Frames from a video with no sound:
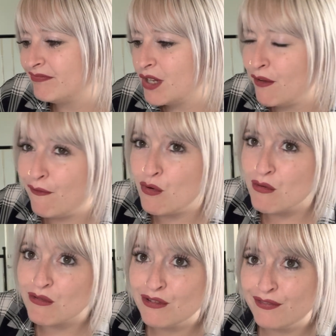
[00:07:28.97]
a
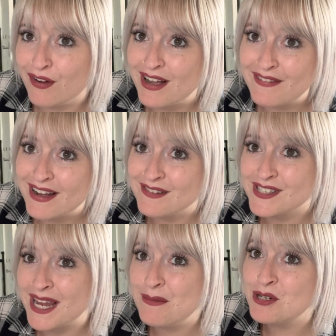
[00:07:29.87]
4 or 5 out of
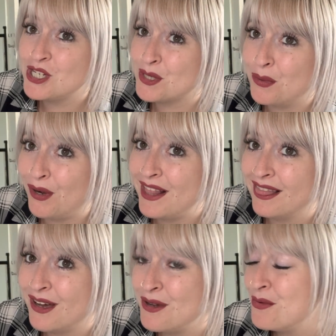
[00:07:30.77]
10, which is quite
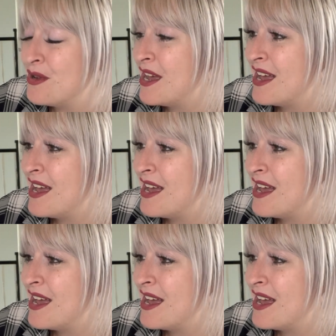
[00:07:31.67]
low.